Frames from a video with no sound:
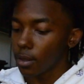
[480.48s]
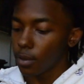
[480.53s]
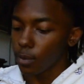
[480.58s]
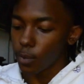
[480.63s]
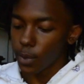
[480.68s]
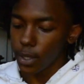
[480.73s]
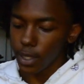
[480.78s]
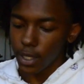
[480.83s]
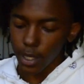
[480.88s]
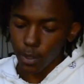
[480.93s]

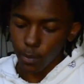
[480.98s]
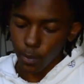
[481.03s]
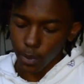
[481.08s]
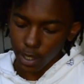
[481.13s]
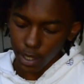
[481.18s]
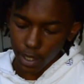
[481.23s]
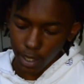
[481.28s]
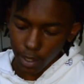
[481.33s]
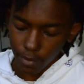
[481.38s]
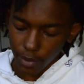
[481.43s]
we didn't win
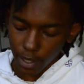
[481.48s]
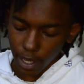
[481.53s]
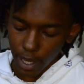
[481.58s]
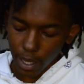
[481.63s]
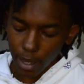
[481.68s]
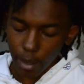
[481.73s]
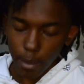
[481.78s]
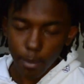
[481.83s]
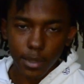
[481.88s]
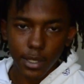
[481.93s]
enough
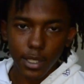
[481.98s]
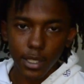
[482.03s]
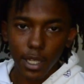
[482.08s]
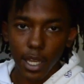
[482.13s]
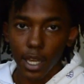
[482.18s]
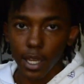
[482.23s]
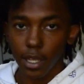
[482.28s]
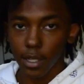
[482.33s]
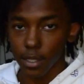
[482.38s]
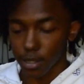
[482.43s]
games
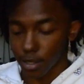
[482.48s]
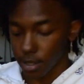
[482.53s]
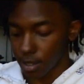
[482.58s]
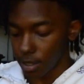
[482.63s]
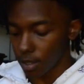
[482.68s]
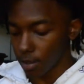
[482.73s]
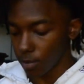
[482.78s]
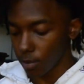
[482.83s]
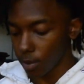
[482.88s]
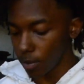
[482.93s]
as
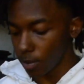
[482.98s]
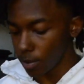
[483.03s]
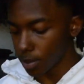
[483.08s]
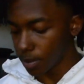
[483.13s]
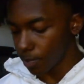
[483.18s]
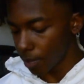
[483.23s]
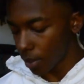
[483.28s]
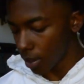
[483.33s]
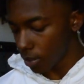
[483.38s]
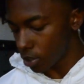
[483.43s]
we were
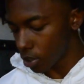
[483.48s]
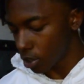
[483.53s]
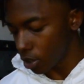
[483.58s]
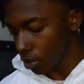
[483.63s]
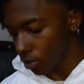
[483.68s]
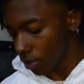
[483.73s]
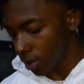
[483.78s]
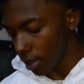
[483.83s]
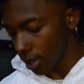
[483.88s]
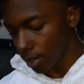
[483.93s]
supposed
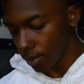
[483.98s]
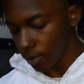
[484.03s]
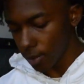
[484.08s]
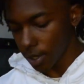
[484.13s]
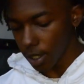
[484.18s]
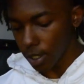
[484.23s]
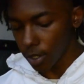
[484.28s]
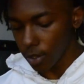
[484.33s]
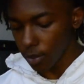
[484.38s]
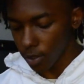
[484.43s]
to, and we
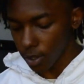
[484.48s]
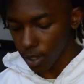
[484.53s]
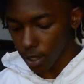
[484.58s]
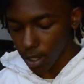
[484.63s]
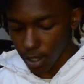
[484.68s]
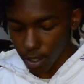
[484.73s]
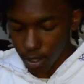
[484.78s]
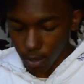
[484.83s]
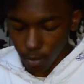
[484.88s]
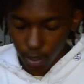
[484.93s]
didn't do the
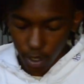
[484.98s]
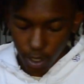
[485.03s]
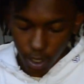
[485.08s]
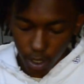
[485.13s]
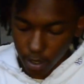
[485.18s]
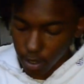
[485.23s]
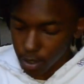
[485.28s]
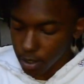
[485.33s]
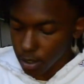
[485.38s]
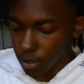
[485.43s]
things that we needed
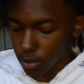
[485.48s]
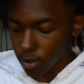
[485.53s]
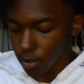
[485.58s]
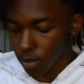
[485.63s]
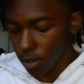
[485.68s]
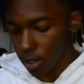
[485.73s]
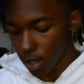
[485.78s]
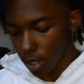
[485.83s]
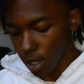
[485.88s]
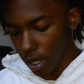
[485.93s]
to do,
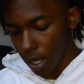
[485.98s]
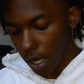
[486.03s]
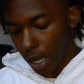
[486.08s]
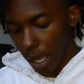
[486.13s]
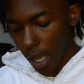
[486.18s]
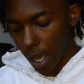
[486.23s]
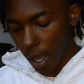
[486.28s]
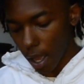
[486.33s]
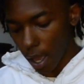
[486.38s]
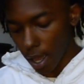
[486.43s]

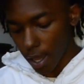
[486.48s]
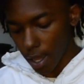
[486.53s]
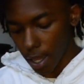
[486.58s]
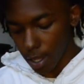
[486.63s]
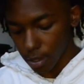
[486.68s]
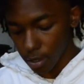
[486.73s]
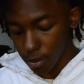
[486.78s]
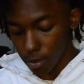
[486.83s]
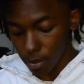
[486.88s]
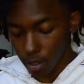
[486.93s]
I had
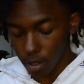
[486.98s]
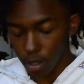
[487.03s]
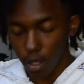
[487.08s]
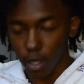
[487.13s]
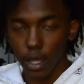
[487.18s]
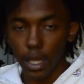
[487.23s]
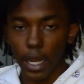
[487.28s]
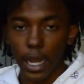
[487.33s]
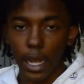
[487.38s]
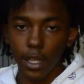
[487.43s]
to do the thing
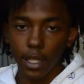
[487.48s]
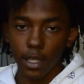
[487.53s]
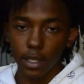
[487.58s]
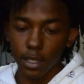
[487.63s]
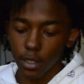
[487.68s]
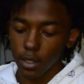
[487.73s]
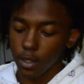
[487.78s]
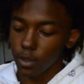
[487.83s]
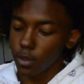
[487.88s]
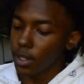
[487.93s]
that I needed to
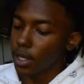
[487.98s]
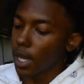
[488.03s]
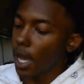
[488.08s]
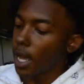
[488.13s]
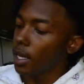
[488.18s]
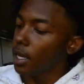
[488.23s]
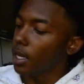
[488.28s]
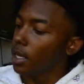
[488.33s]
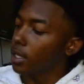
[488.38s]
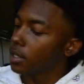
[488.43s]
do, and I
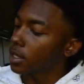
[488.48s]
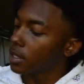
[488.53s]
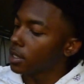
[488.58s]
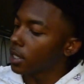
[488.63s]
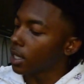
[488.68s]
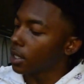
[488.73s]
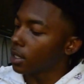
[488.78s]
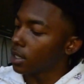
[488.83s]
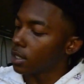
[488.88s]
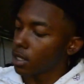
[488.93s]
needed to
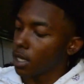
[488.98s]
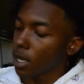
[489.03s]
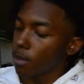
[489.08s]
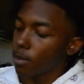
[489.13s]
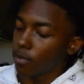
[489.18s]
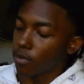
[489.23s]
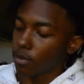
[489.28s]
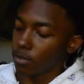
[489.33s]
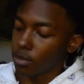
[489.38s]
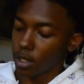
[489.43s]
take this helmet
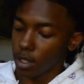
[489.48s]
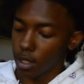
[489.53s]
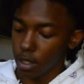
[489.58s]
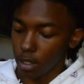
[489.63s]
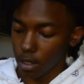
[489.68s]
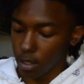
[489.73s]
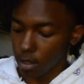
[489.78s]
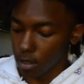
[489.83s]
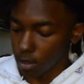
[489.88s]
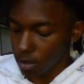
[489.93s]
from Cedar
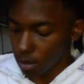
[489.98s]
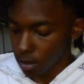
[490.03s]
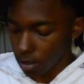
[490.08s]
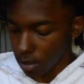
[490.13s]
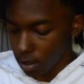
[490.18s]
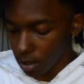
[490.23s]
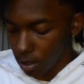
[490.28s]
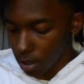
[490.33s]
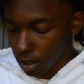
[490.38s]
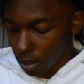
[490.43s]
Hill,
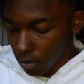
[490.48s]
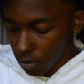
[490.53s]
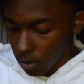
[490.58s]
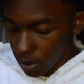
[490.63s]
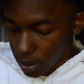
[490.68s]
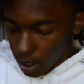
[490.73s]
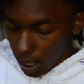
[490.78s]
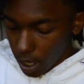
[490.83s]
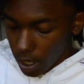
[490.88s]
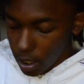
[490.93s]
which
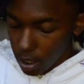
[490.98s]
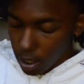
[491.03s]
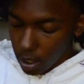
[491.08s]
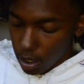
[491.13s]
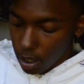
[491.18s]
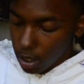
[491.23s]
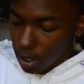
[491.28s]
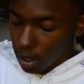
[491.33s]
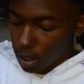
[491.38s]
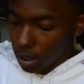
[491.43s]
I
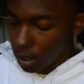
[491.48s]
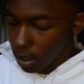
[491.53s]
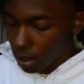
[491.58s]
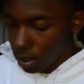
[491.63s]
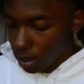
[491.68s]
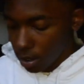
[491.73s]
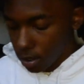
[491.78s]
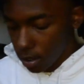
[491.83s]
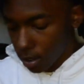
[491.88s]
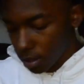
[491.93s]
did.
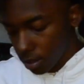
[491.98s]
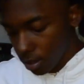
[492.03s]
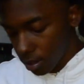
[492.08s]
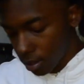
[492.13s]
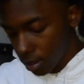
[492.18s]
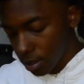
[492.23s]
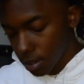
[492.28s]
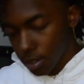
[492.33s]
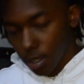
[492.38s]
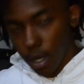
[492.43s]

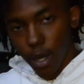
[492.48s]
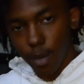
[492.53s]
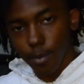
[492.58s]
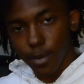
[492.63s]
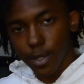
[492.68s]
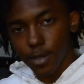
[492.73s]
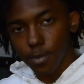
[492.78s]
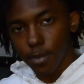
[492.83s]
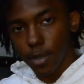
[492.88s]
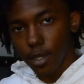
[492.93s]
Sorry,
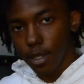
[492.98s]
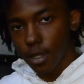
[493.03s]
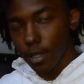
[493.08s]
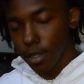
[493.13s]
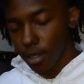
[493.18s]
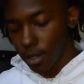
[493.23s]
Miss B.